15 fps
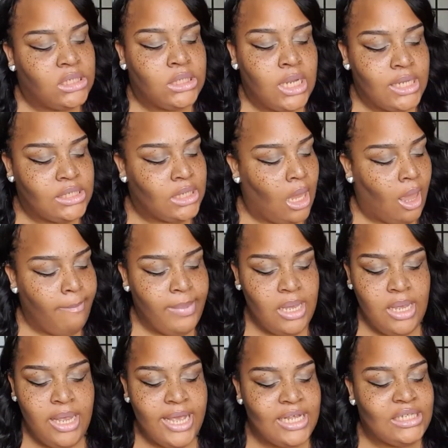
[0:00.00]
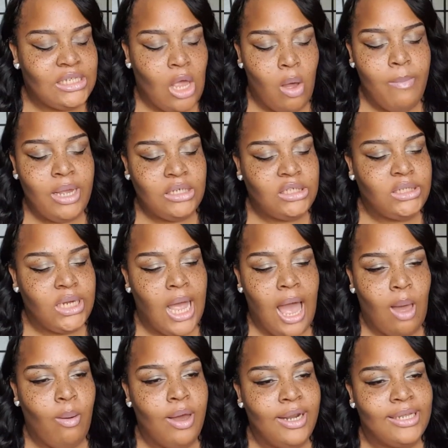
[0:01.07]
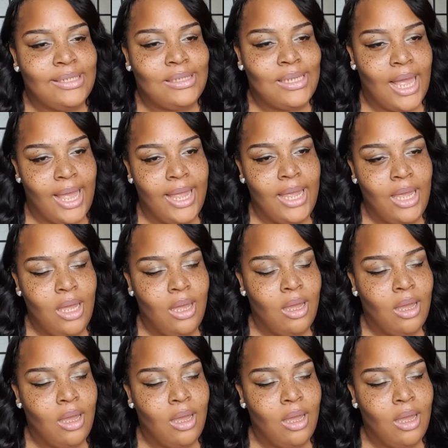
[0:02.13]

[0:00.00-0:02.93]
just I mean, it's so much shit I wanna say.